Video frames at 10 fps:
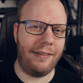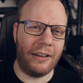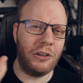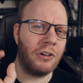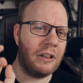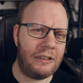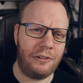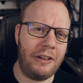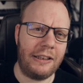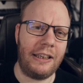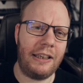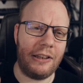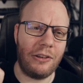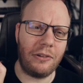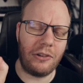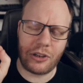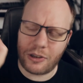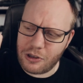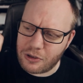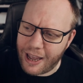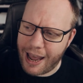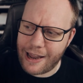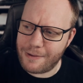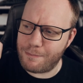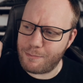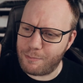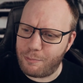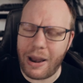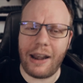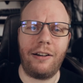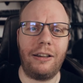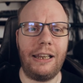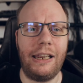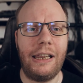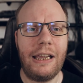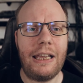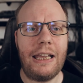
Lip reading: You're really, you can barely